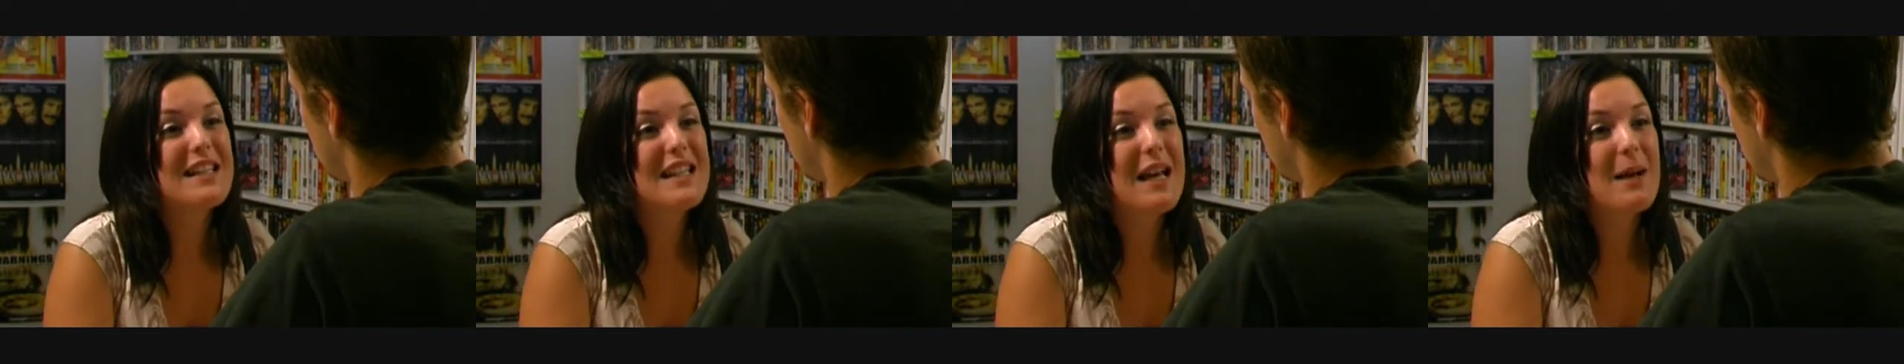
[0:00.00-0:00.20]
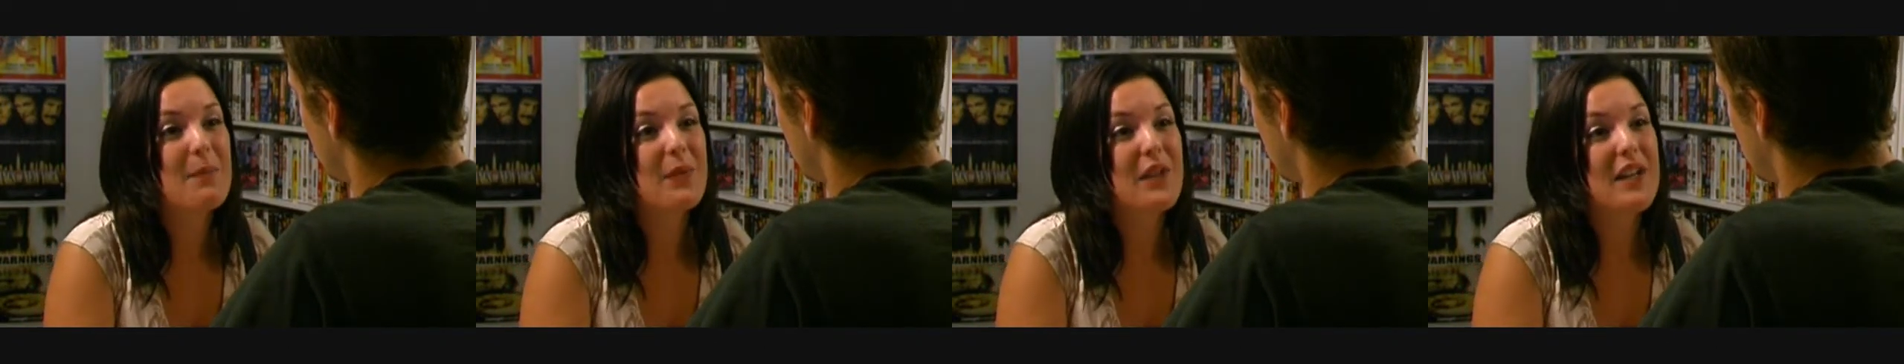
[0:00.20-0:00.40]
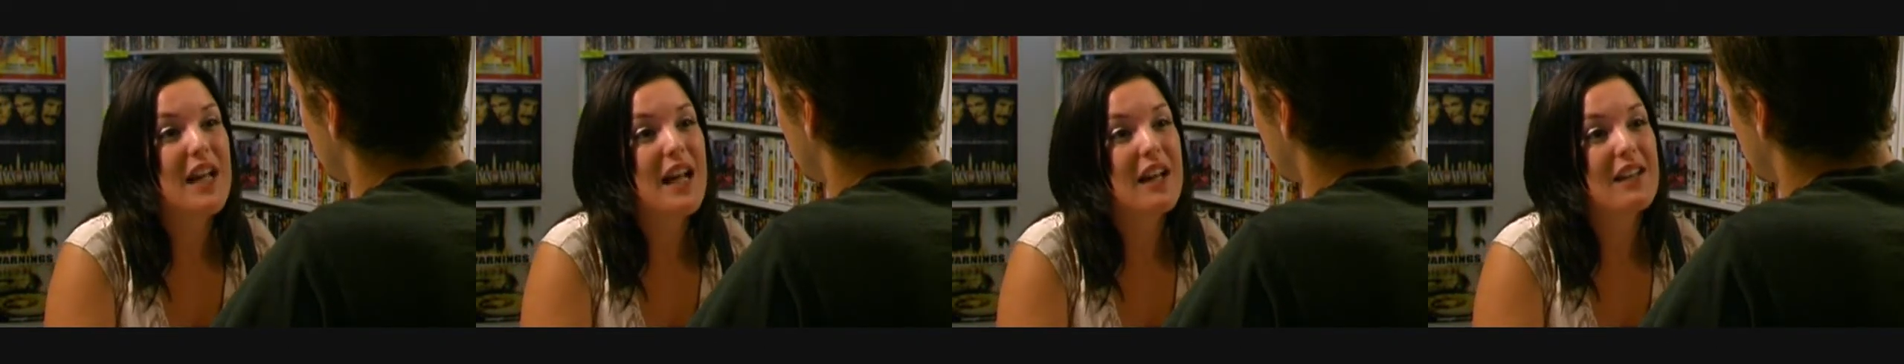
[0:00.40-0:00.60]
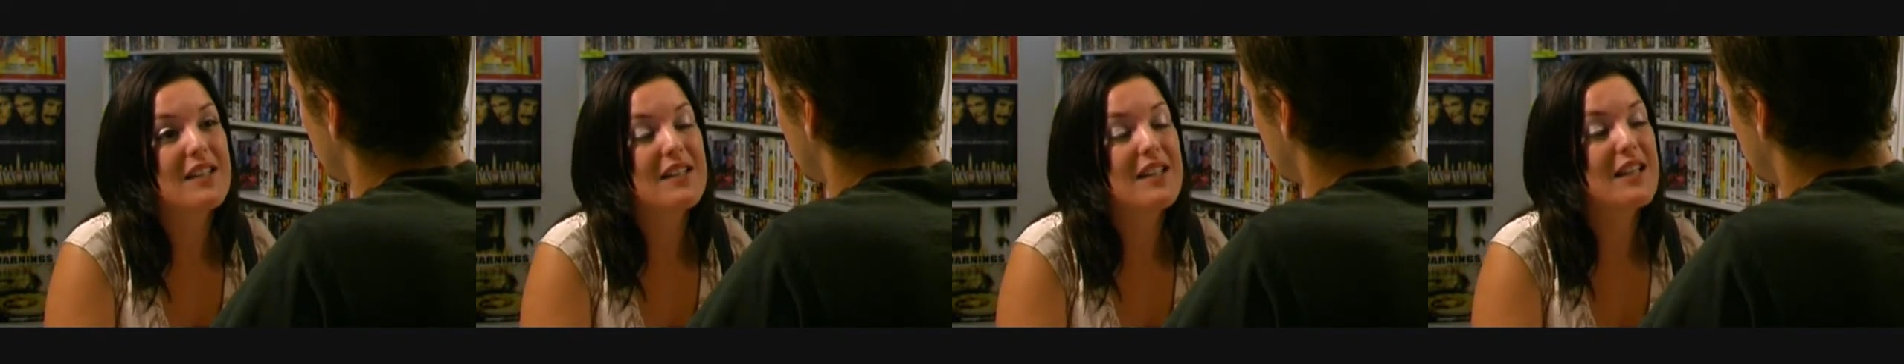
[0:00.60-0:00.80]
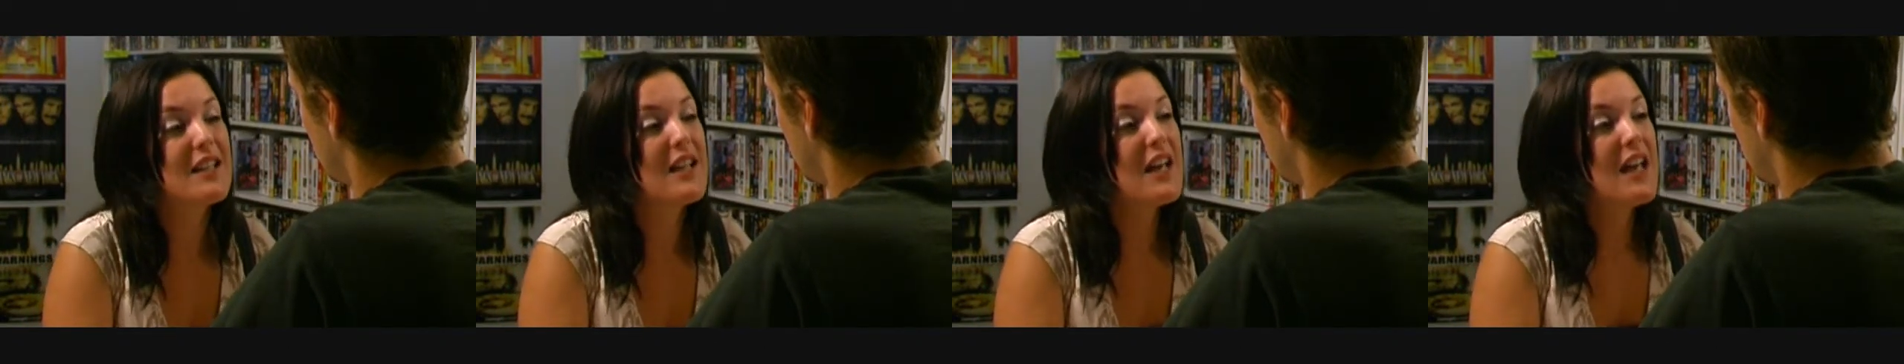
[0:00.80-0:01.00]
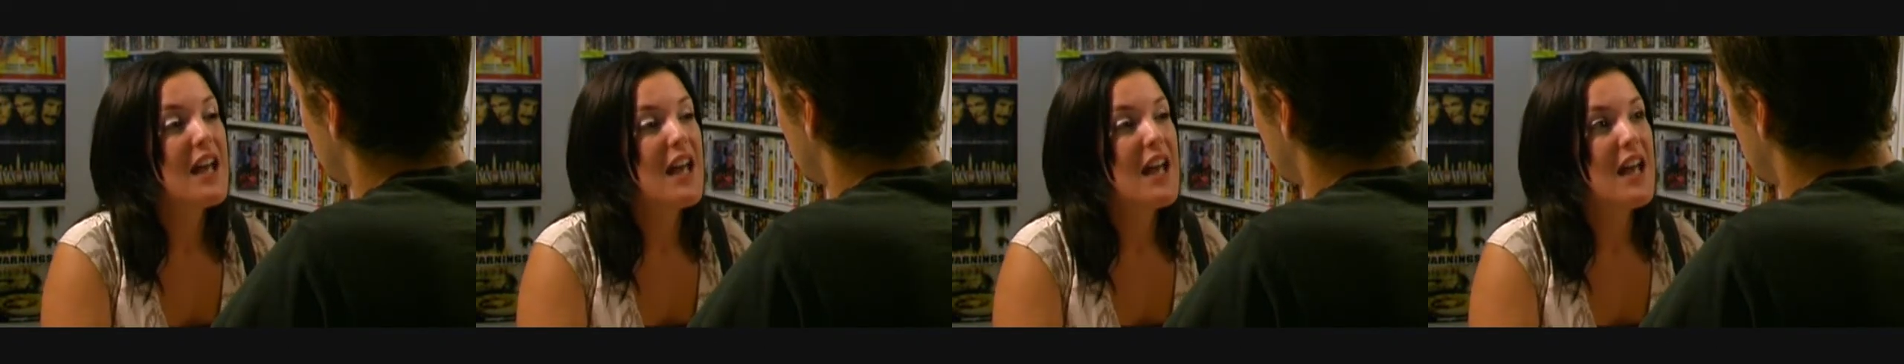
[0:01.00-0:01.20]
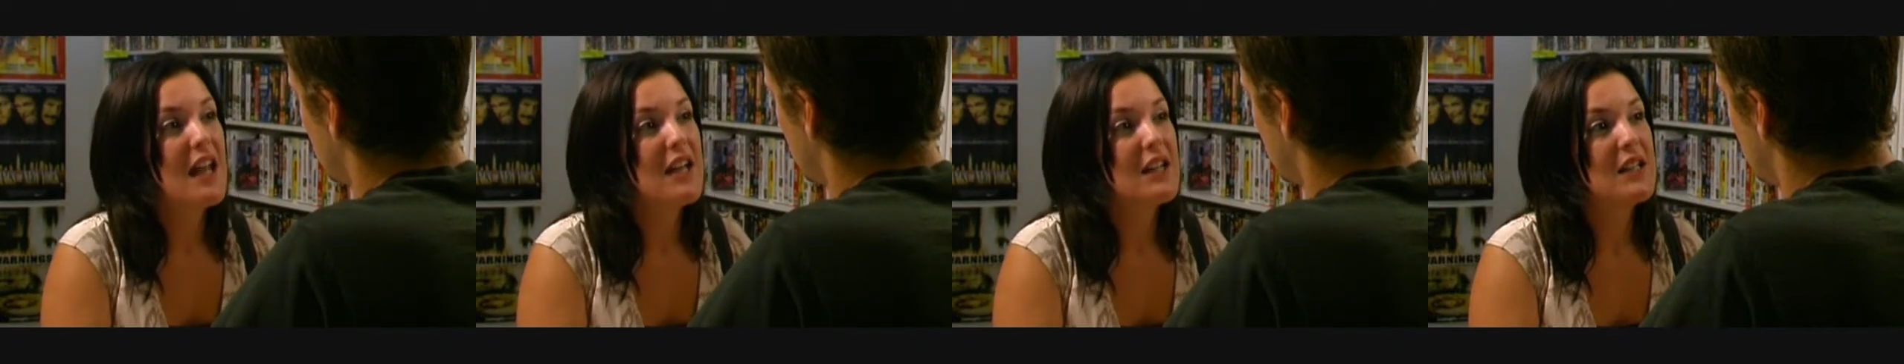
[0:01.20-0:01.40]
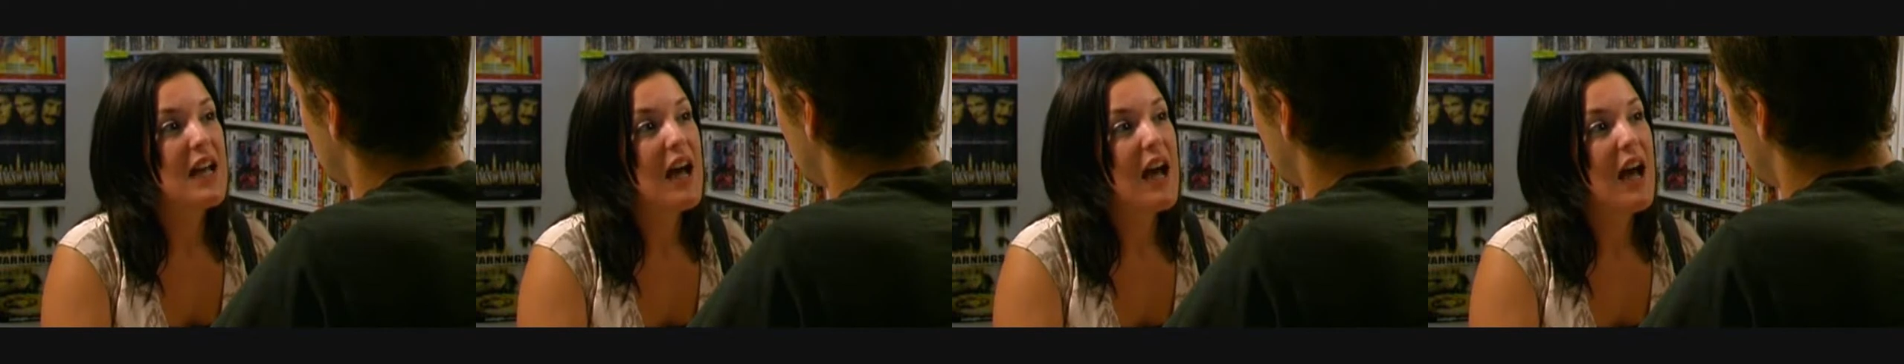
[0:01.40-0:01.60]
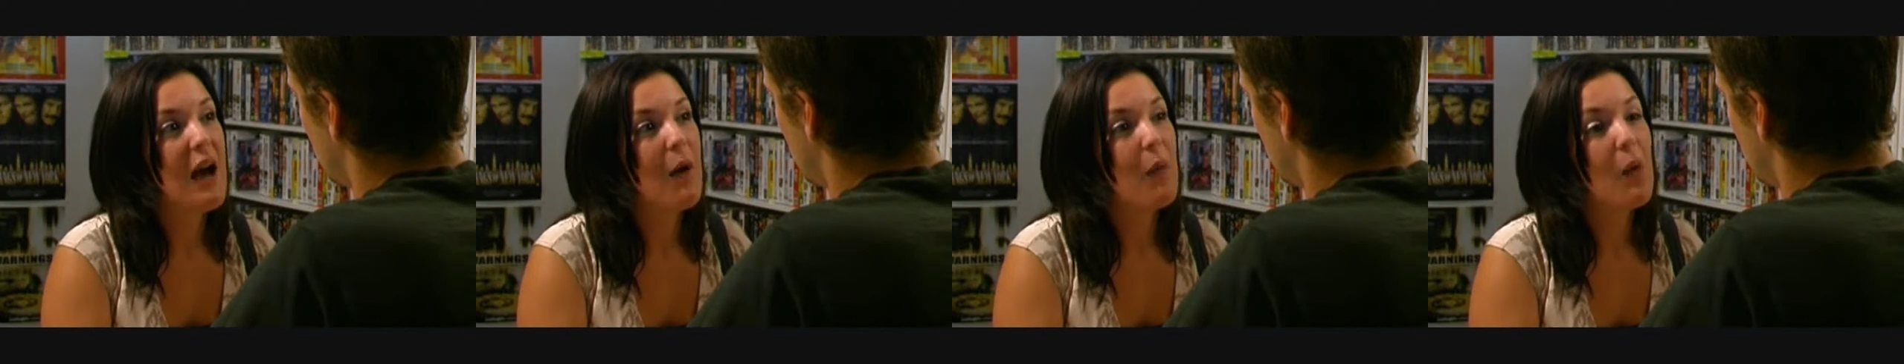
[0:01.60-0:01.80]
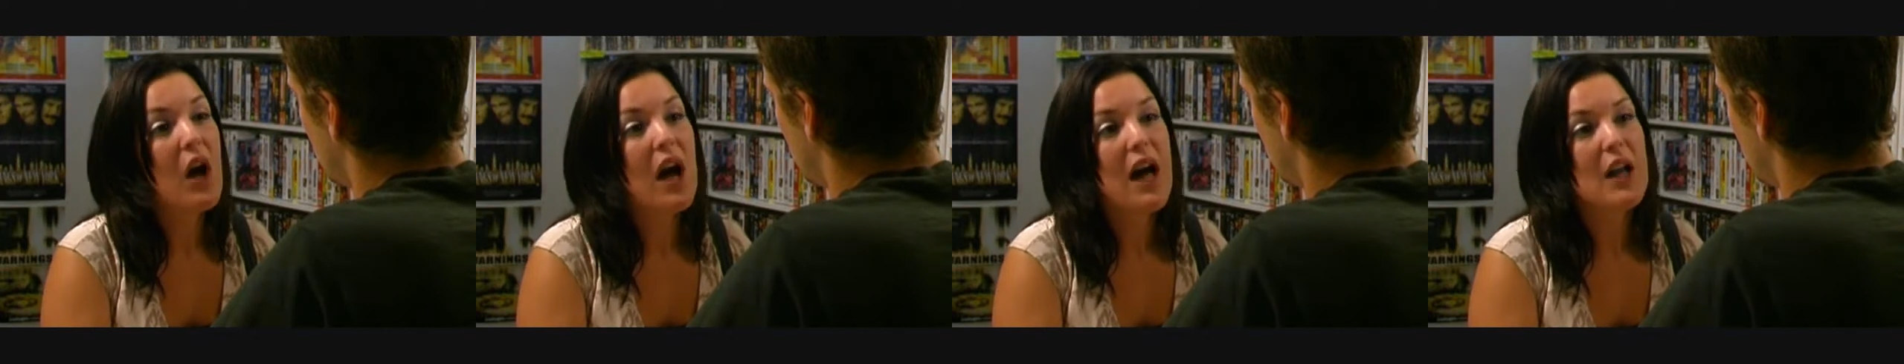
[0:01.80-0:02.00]
where's all those words coming from, Ben?
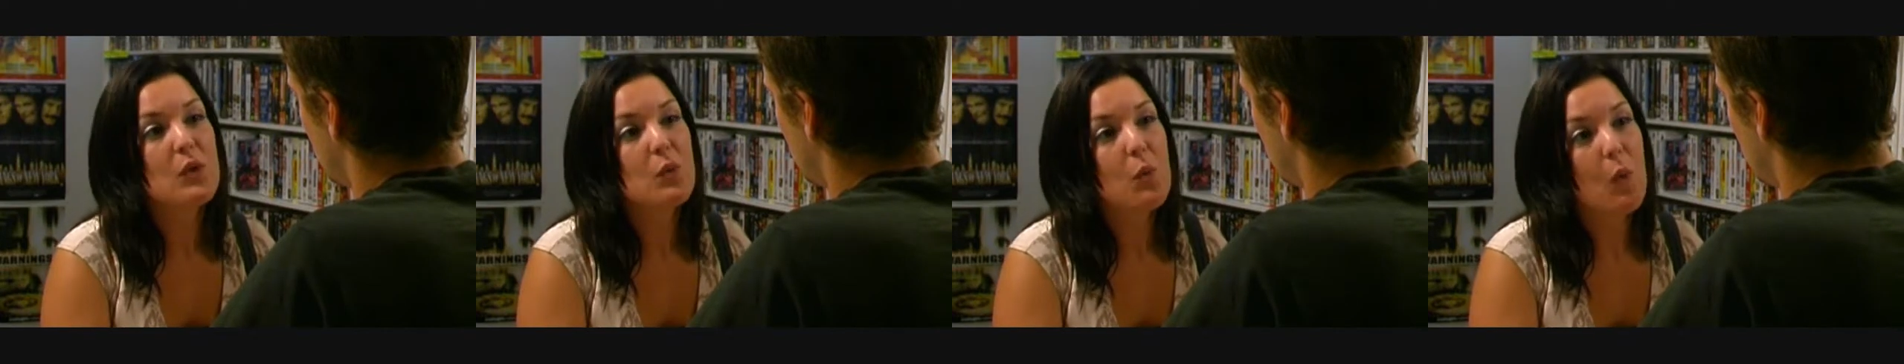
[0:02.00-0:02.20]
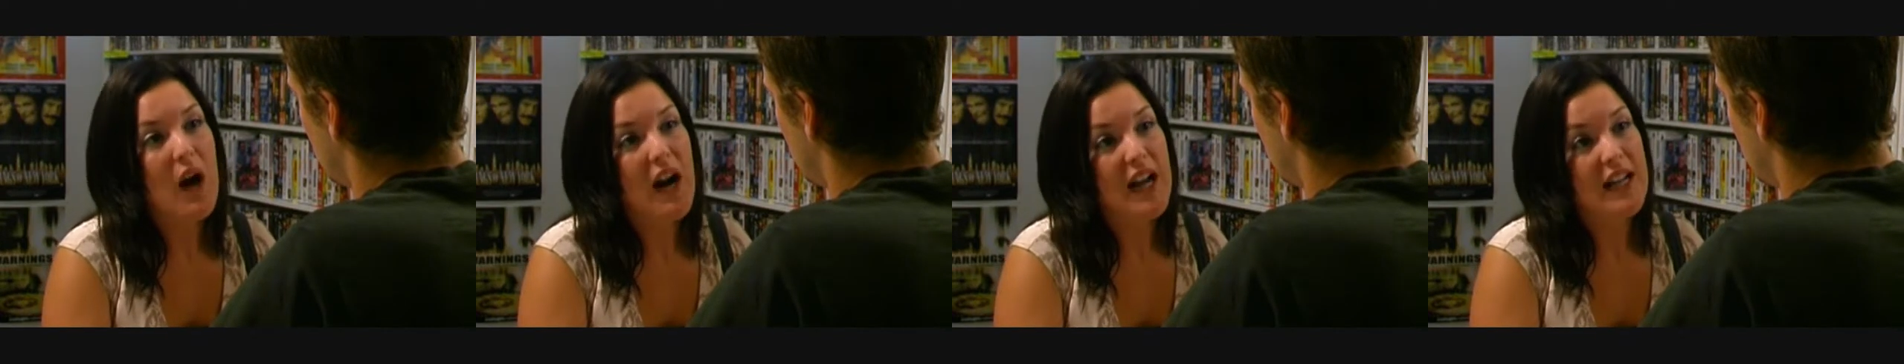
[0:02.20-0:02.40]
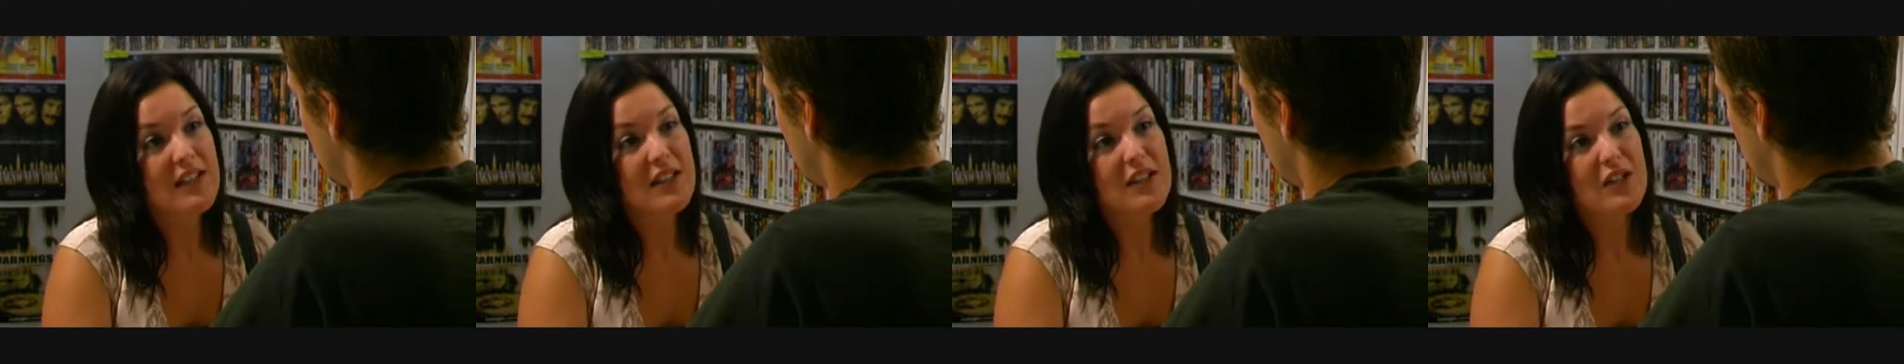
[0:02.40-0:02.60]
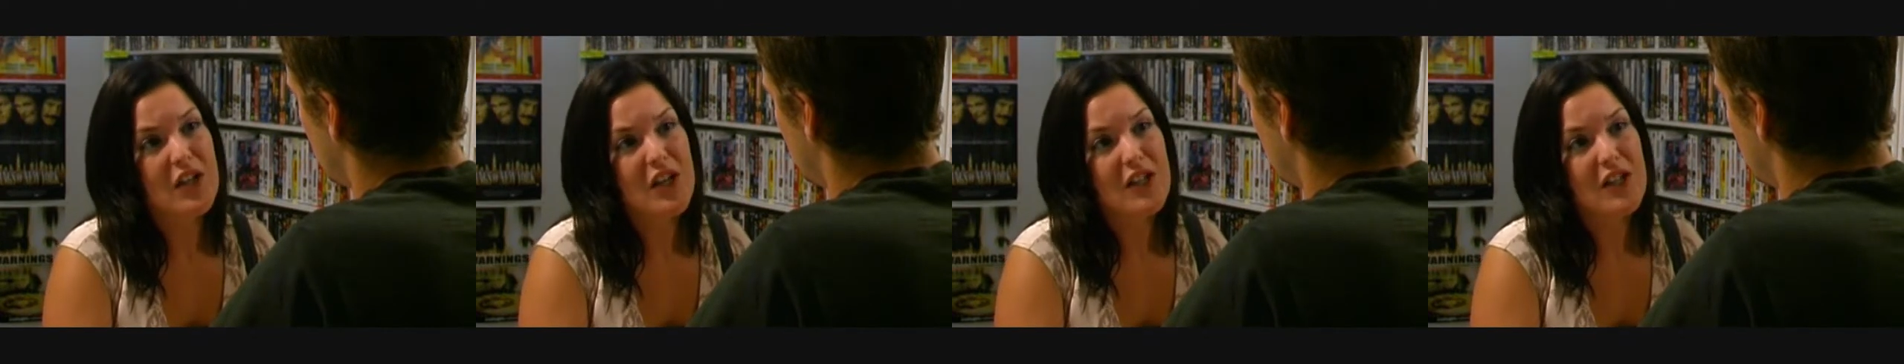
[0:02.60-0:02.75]
Why are you writing them?